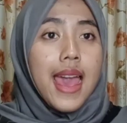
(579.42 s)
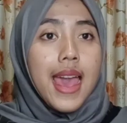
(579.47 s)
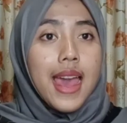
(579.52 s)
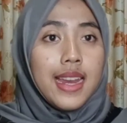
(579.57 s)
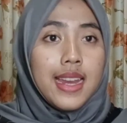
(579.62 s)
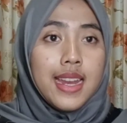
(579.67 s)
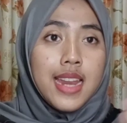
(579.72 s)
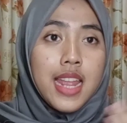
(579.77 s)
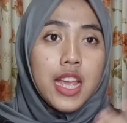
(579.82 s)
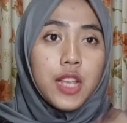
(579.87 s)

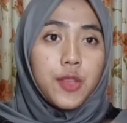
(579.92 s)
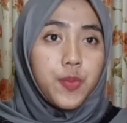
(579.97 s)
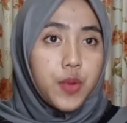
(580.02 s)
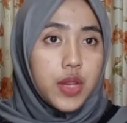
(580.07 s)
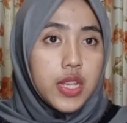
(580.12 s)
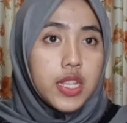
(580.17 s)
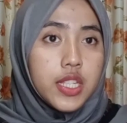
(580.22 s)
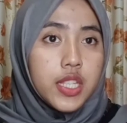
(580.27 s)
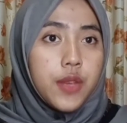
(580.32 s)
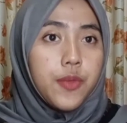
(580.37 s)
And the next
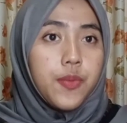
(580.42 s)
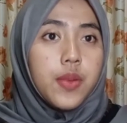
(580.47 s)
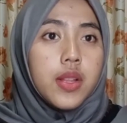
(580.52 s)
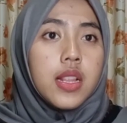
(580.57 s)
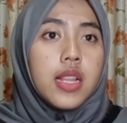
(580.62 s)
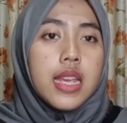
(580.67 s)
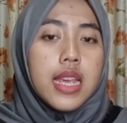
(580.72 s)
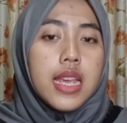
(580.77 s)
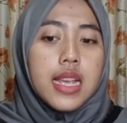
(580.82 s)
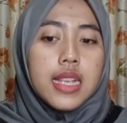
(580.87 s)

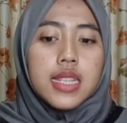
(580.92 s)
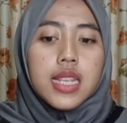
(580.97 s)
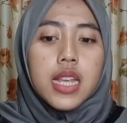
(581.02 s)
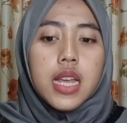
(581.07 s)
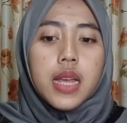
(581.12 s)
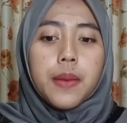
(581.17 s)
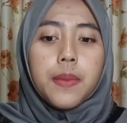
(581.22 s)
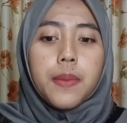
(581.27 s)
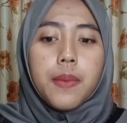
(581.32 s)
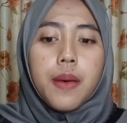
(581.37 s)
principle is
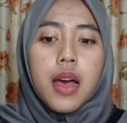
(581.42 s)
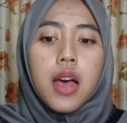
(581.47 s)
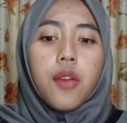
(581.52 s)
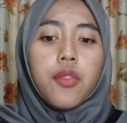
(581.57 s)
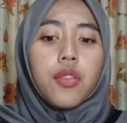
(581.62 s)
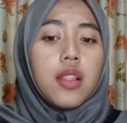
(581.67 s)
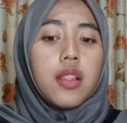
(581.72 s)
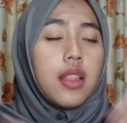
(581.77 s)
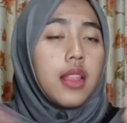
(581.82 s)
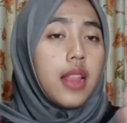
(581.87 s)

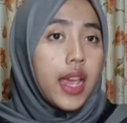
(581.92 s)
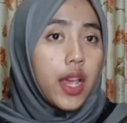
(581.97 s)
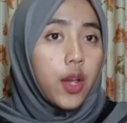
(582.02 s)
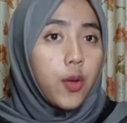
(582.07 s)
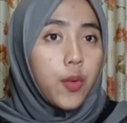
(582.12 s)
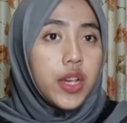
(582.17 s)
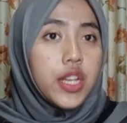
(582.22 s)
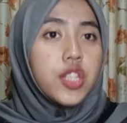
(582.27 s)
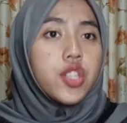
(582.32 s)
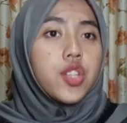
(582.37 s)
about
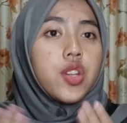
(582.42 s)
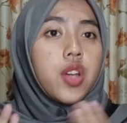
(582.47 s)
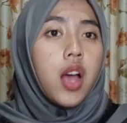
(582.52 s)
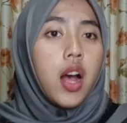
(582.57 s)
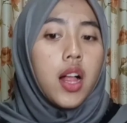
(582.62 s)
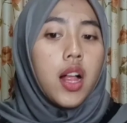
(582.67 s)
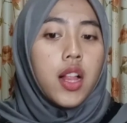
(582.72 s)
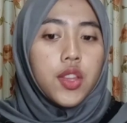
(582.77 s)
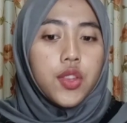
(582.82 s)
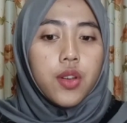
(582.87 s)

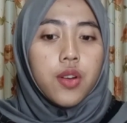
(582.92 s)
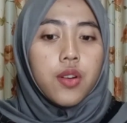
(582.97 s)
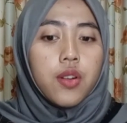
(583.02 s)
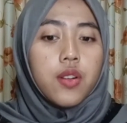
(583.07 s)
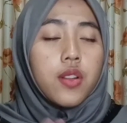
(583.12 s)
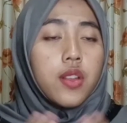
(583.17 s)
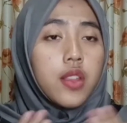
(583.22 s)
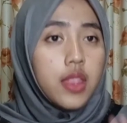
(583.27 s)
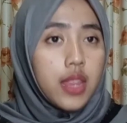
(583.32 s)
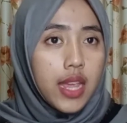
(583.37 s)

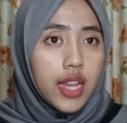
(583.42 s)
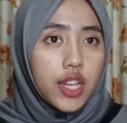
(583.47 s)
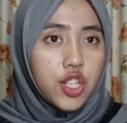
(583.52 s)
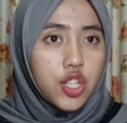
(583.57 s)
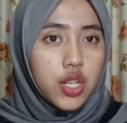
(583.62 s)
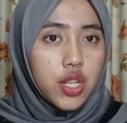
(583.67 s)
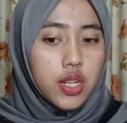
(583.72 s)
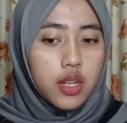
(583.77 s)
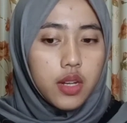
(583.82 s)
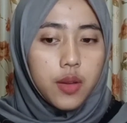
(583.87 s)
language-culture
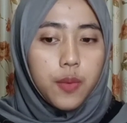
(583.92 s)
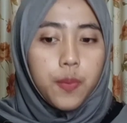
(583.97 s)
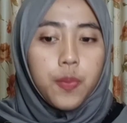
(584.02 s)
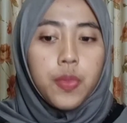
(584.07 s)
connection.